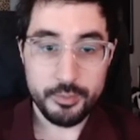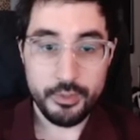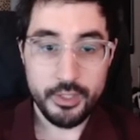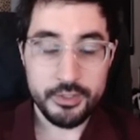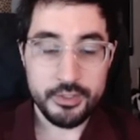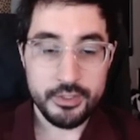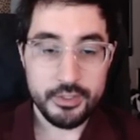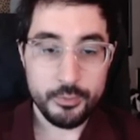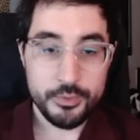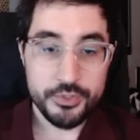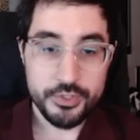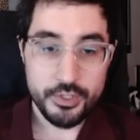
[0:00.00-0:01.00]
Blood,
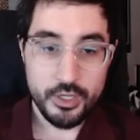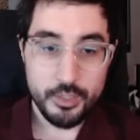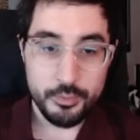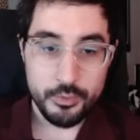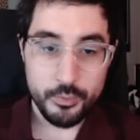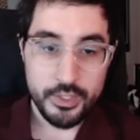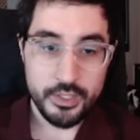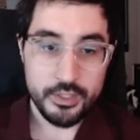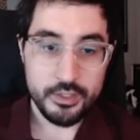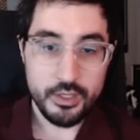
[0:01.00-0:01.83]
which is a common way